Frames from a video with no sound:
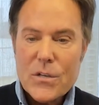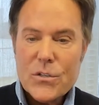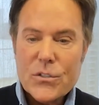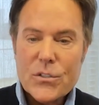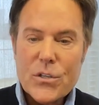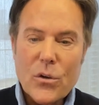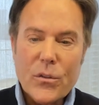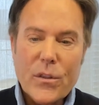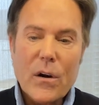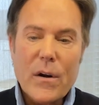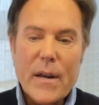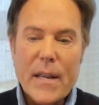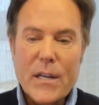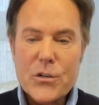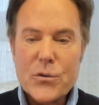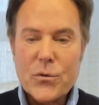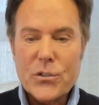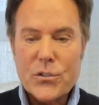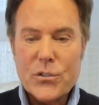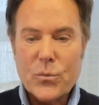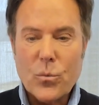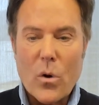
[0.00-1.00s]
So their
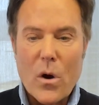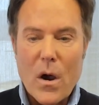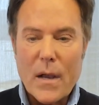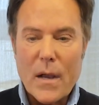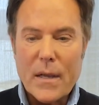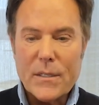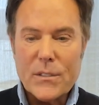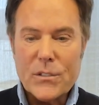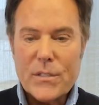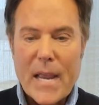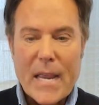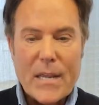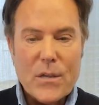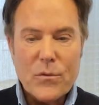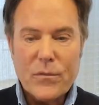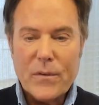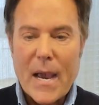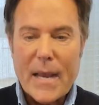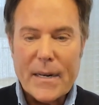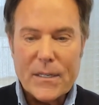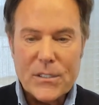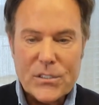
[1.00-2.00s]
interest was hey,
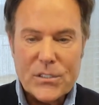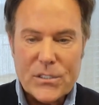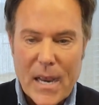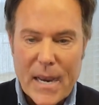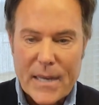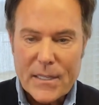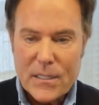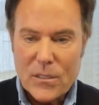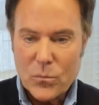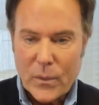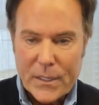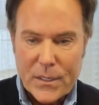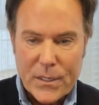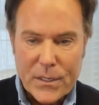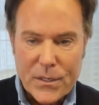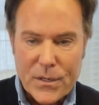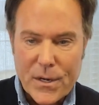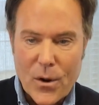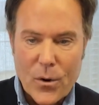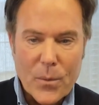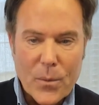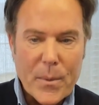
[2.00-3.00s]
you've got a site that we
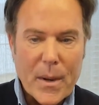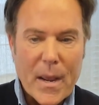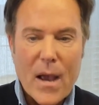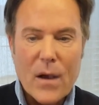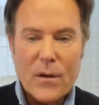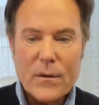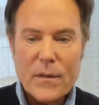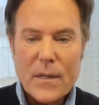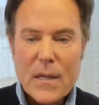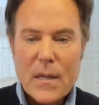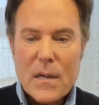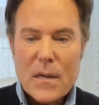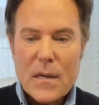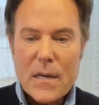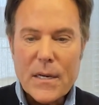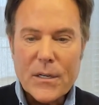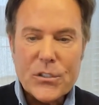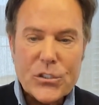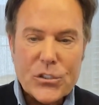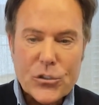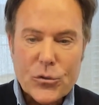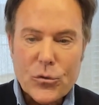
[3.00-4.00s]
didn't know about,
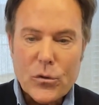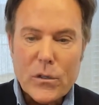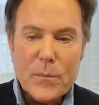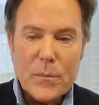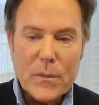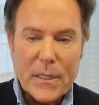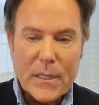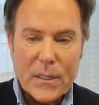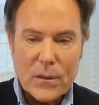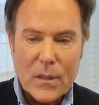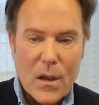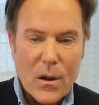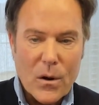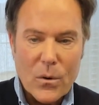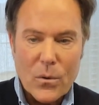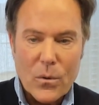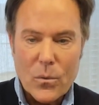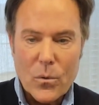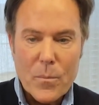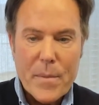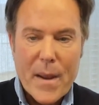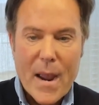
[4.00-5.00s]
extremely
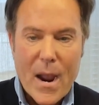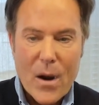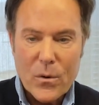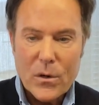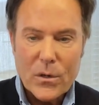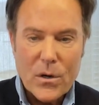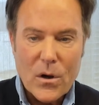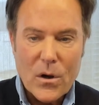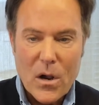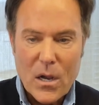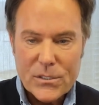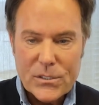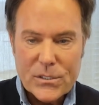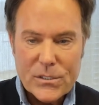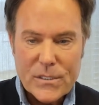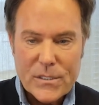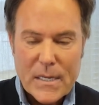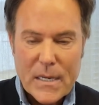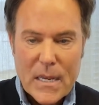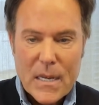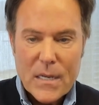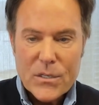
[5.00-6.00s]
low power
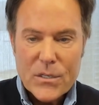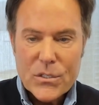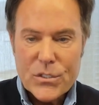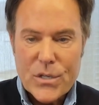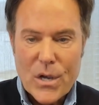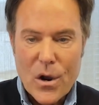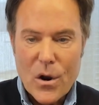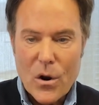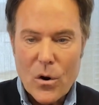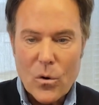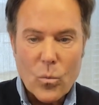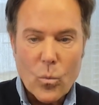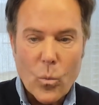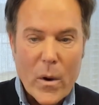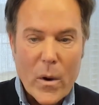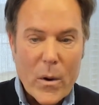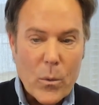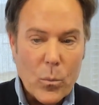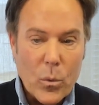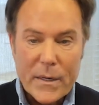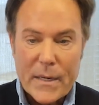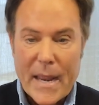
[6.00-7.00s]
cost. So
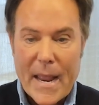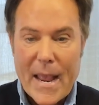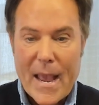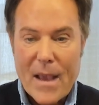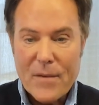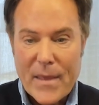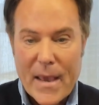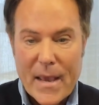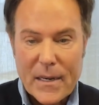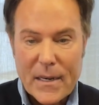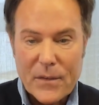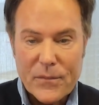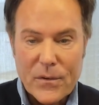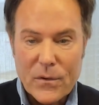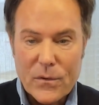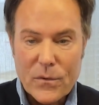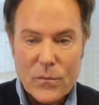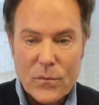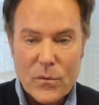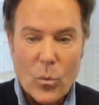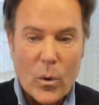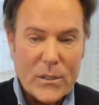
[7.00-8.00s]
we wouldn't have that if
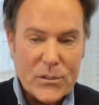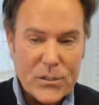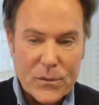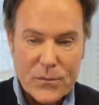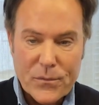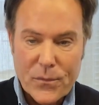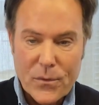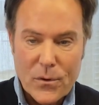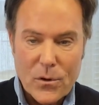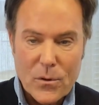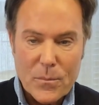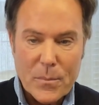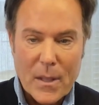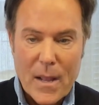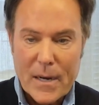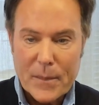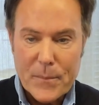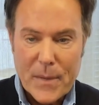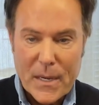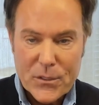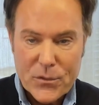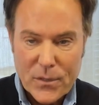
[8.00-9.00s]
it wasn't for
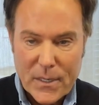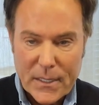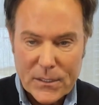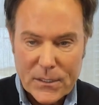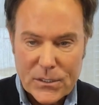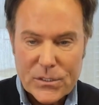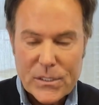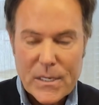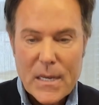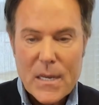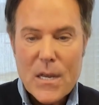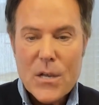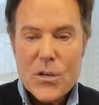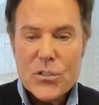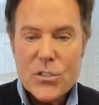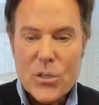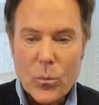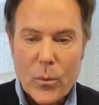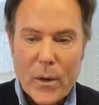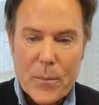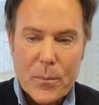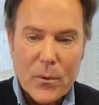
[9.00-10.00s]
Blockmetrix.
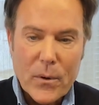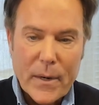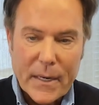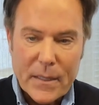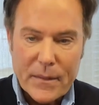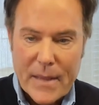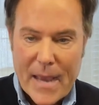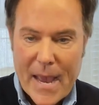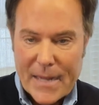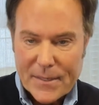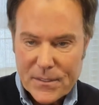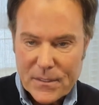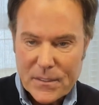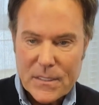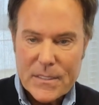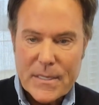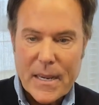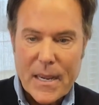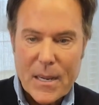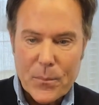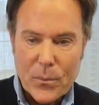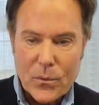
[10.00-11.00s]
So we bring that to the
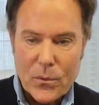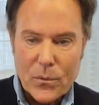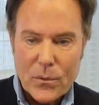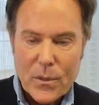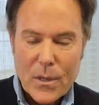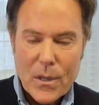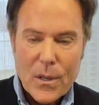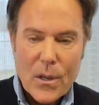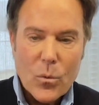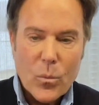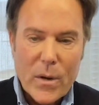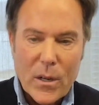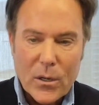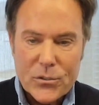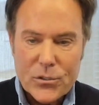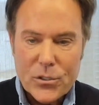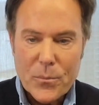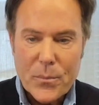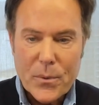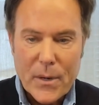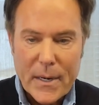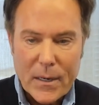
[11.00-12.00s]
table. We
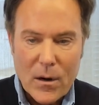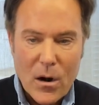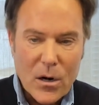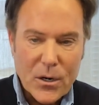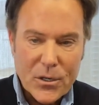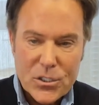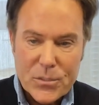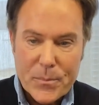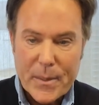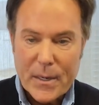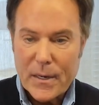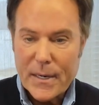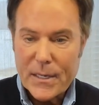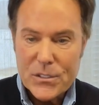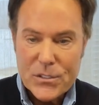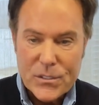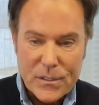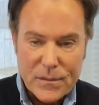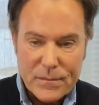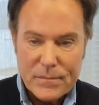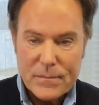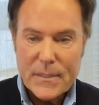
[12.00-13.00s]
also bring our
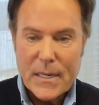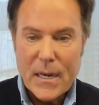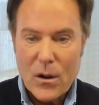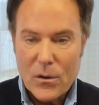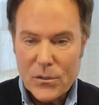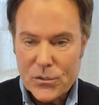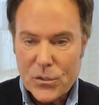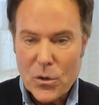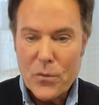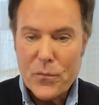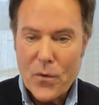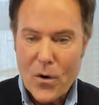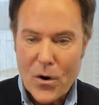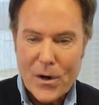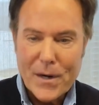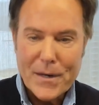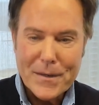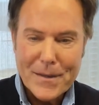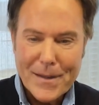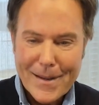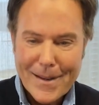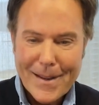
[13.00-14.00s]
experience and you know so
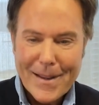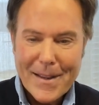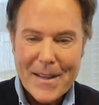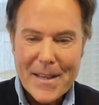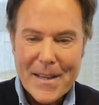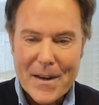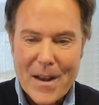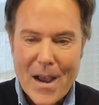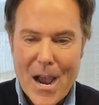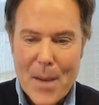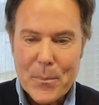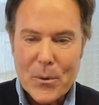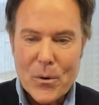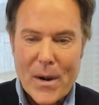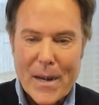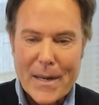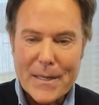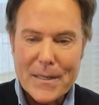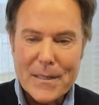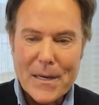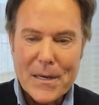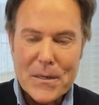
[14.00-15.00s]
far in in
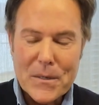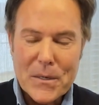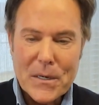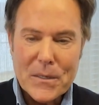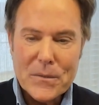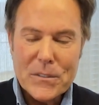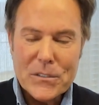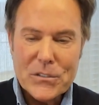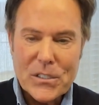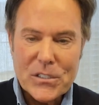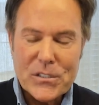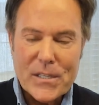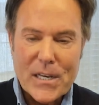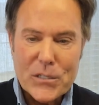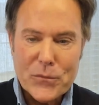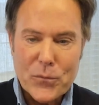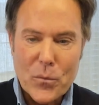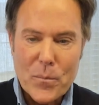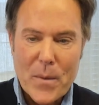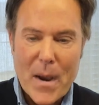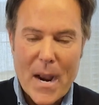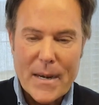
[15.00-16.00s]
operating a, a
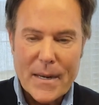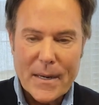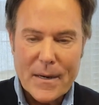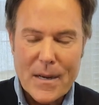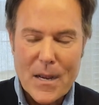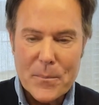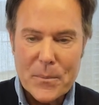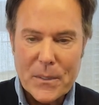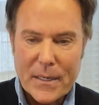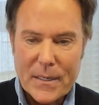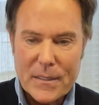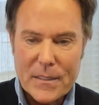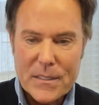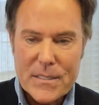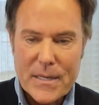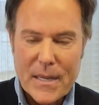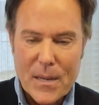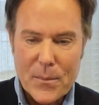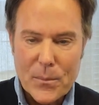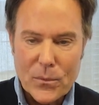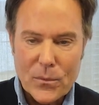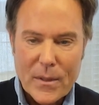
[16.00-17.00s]
successful mining company to the
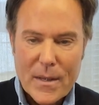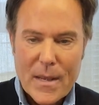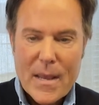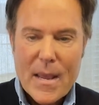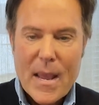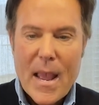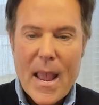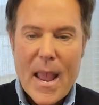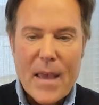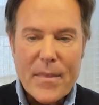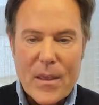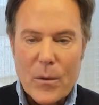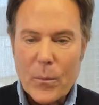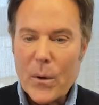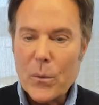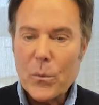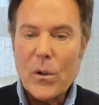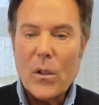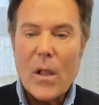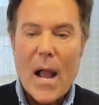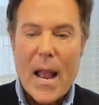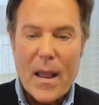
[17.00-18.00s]
table, and then we
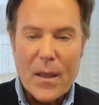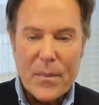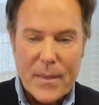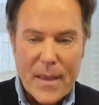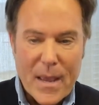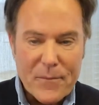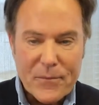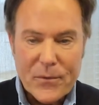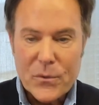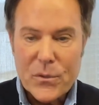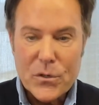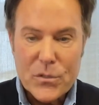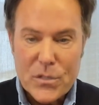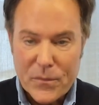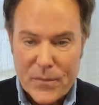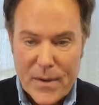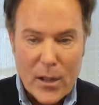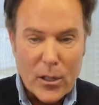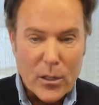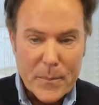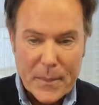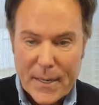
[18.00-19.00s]
rely on them for their
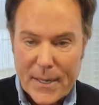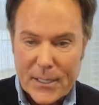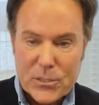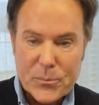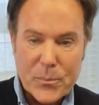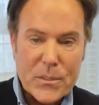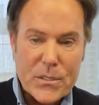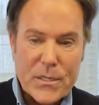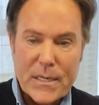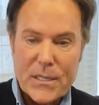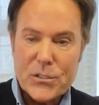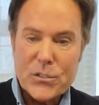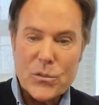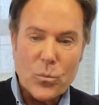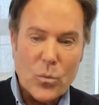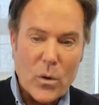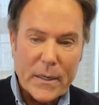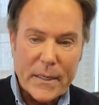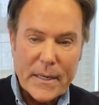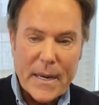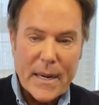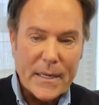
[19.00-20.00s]
development expertise
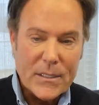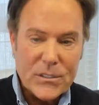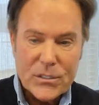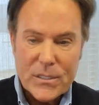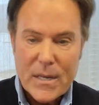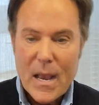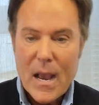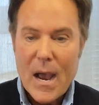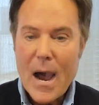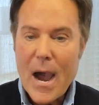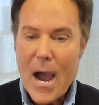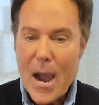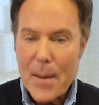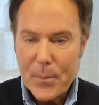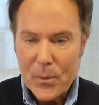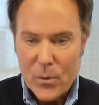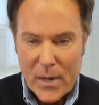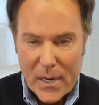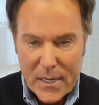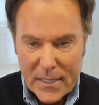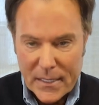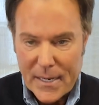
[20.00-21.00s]
in one case,
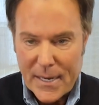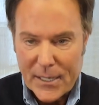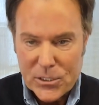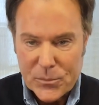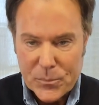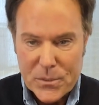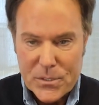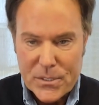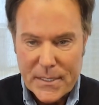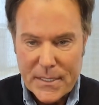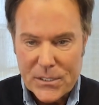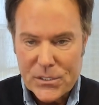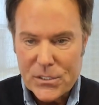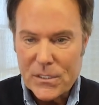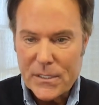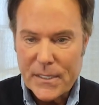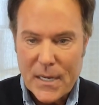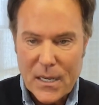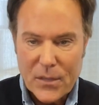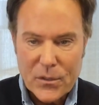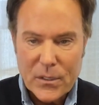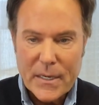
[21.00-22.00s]
operating expertise
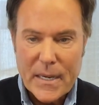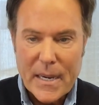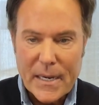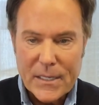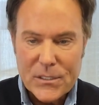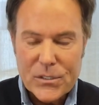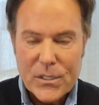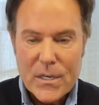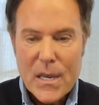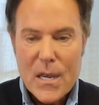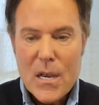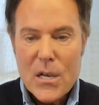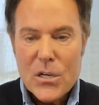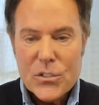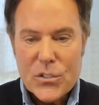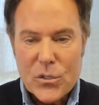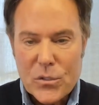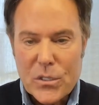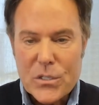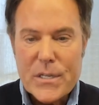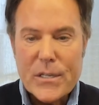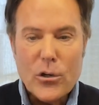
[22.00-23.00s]
in the other case.
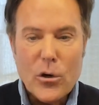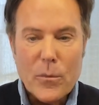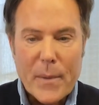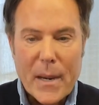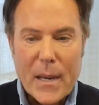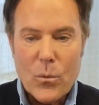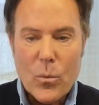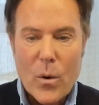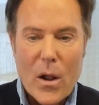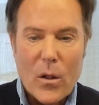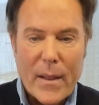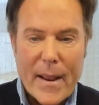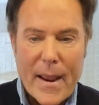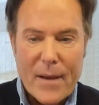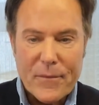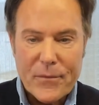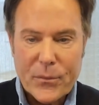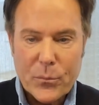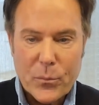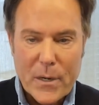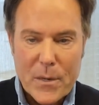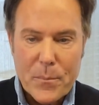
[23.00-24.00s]
So the deal may well
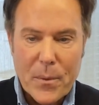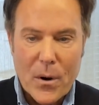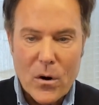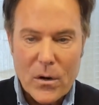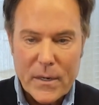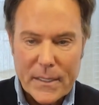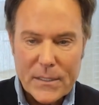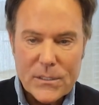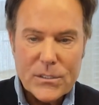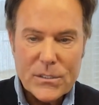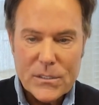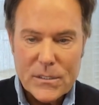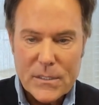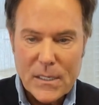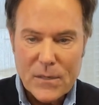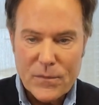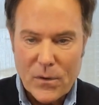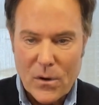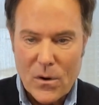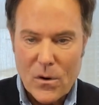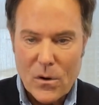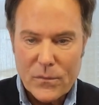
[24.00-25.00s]
have three parties
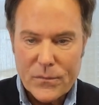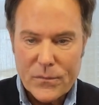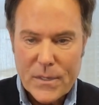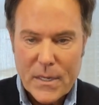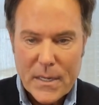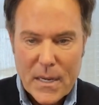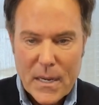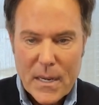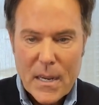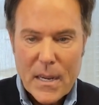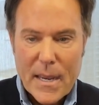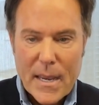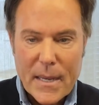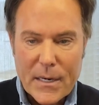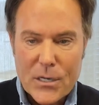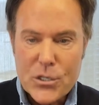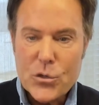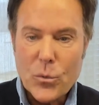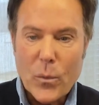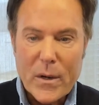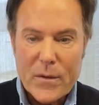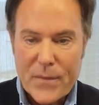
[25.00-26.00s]
involved, and
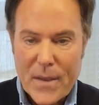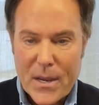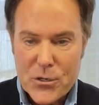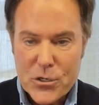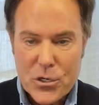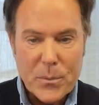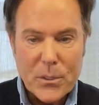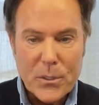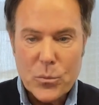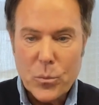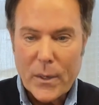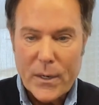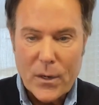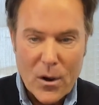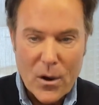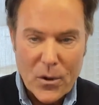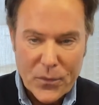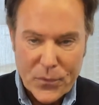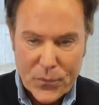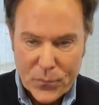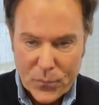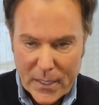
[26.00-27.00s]
a joint venture between
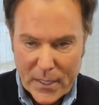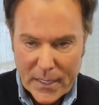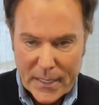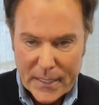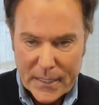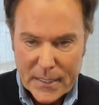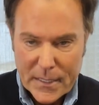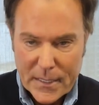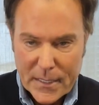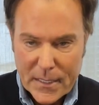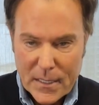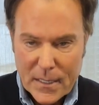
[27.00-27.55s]
all three.